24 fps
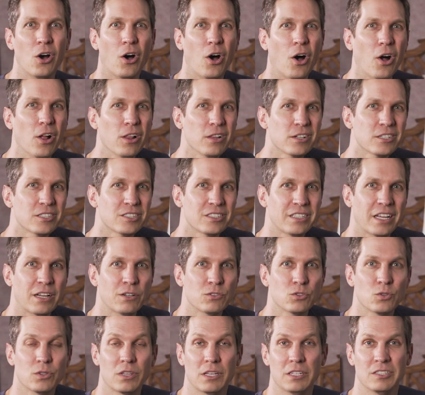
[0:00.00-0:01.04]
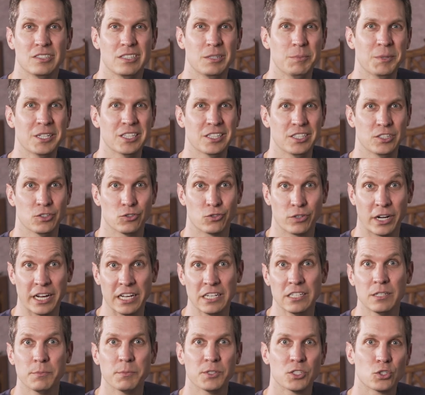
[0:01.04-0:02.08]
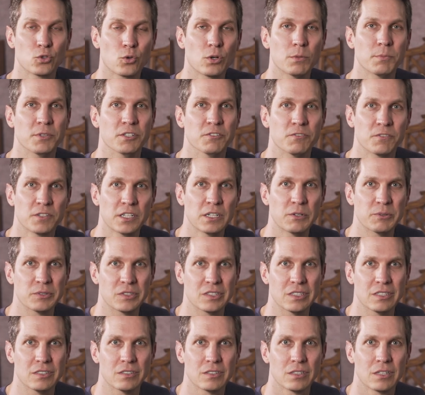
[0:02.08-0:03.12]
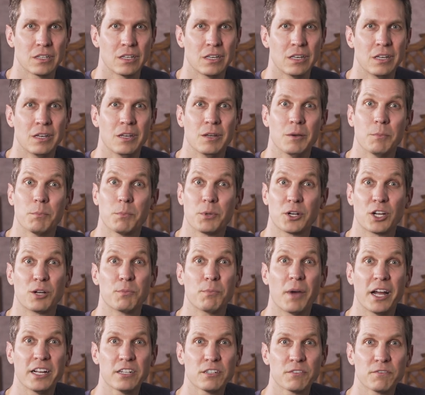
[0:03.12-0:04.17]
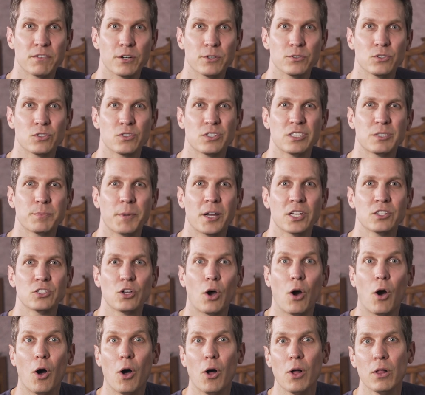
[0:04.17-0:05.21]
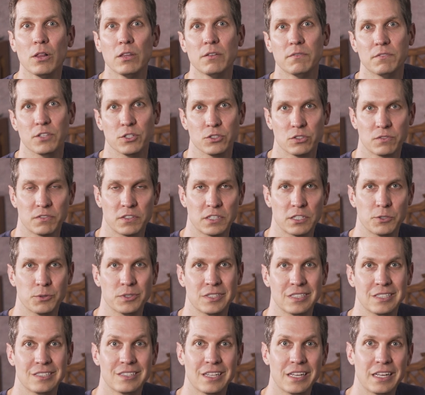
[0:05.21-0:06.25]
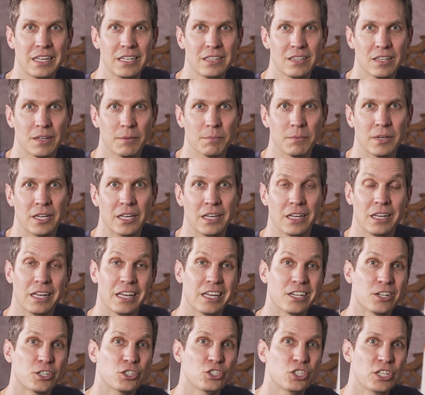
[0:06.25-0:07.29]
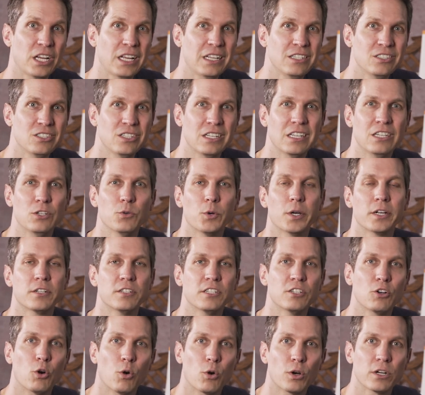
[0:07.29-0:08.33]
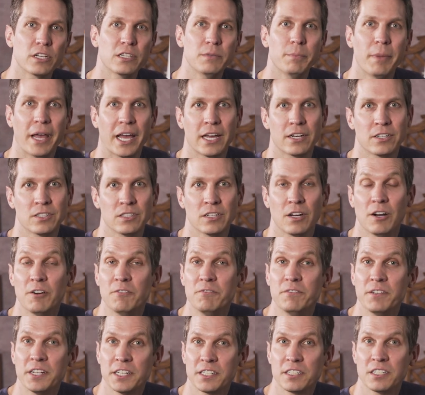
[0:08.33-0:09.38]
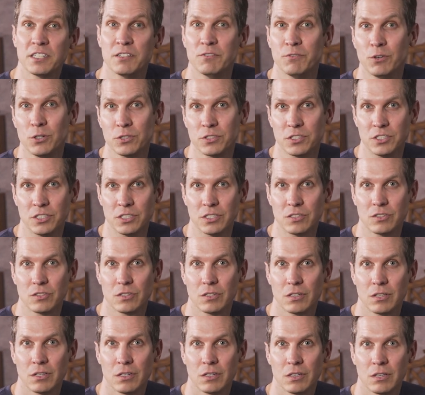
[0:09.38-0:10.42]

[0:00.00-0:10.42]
All are sounds with a seemingly random assortment of frequencies. But our microphones respond to all of those frequencies that hit them, and are changed into a recorded pattern of varying voltages.